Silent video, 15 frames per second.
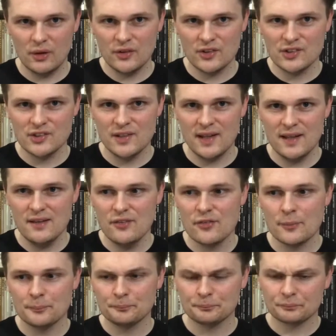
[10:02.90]

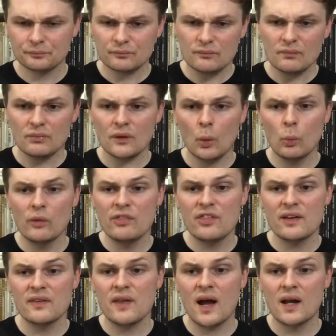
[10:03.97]
auditionees, One
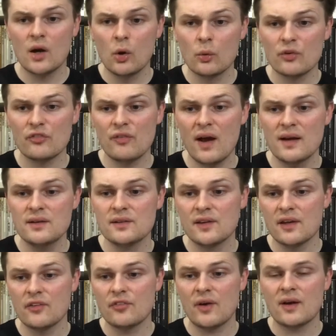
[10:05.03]
thing that I always find
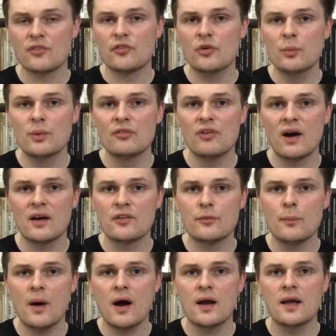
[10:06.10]
is I supervise
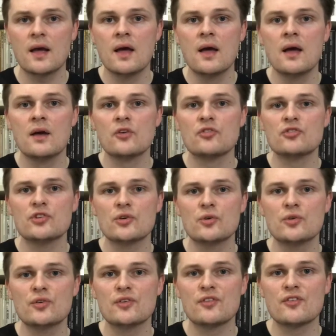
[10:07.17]
my
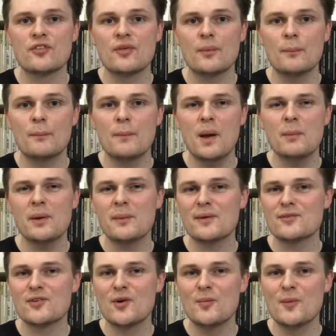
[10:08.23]
students maybe a
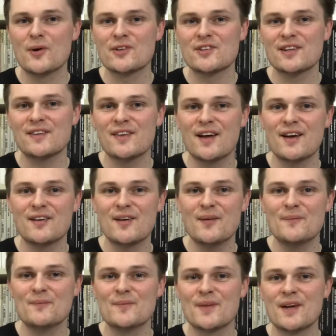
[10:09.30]
bit too much in their
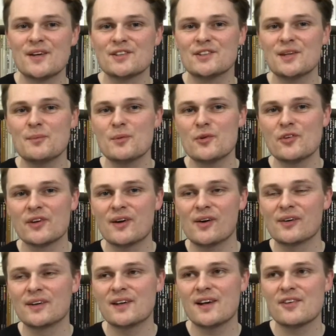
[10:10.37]
sheet music
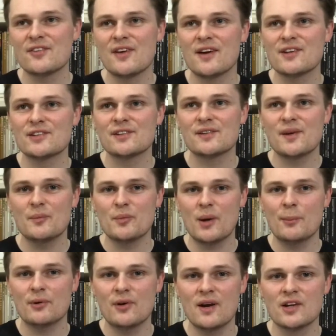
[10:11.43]
organisation and
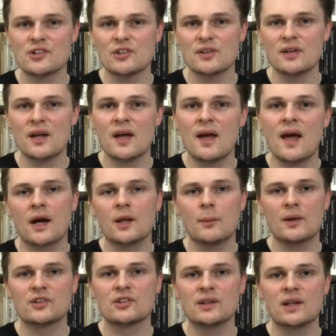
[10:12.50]
preparation, and I'm
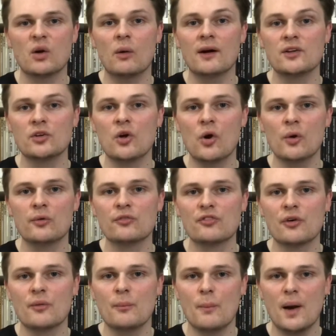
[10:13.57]
actually quite known
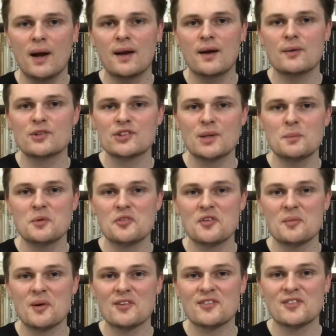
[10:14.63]
for my sheet music
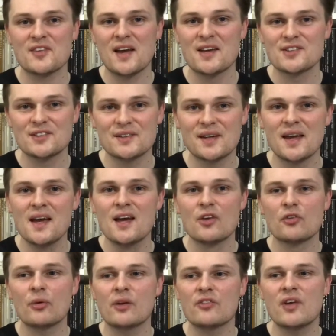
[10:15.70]
presentation.
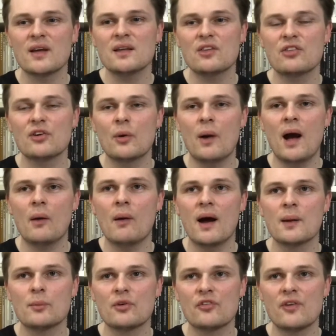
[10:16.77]
So I'll take you through how I
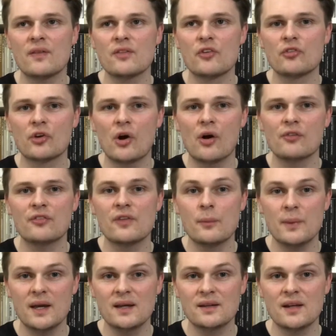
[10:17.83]
present the score for The
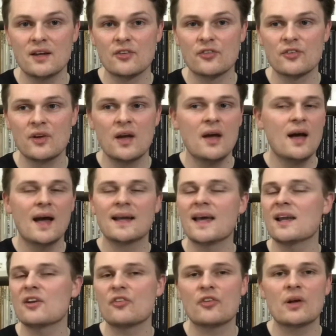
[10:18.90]
Pianist. Again,
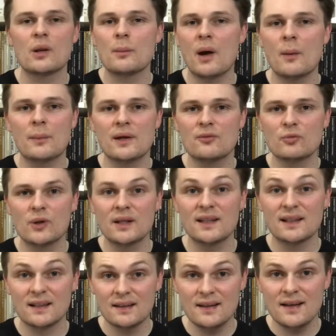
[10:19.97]
it's all about being really
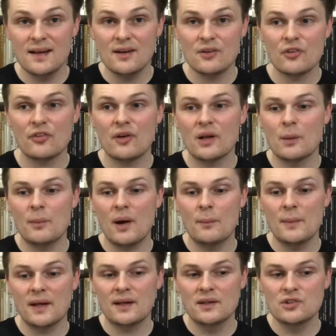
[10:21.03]
clear, it's all about
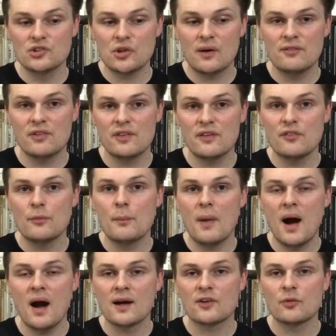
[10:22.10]
making sure everything's
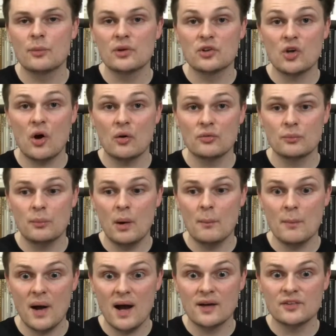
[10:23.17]
marked but not
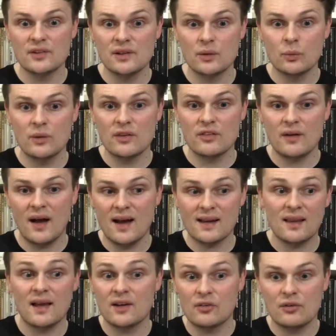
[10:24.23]
bombarding it with
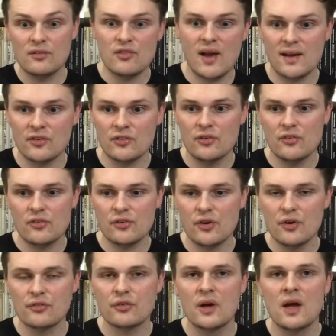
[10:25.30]
highlighter and text and
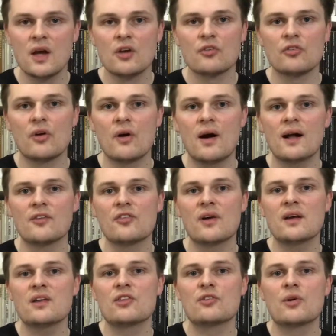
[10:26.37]
stuff. So I'll take
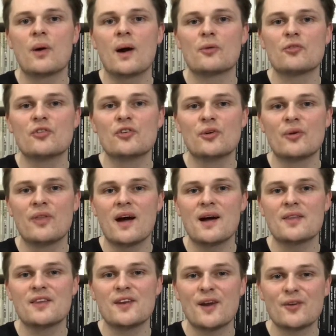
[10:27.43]
you through how to do that in
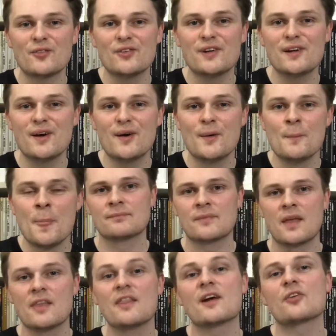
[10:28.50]
the next video.
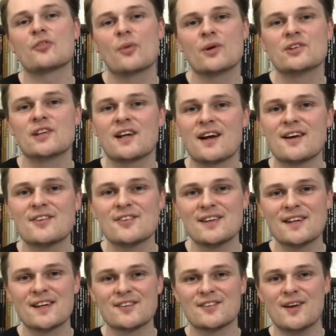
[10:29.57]
Thanks for watching, guys. See you
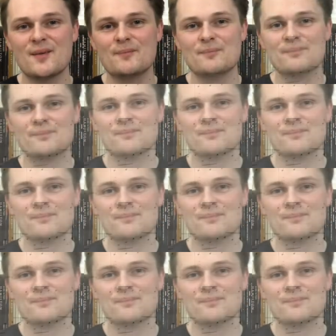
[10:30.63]
next time.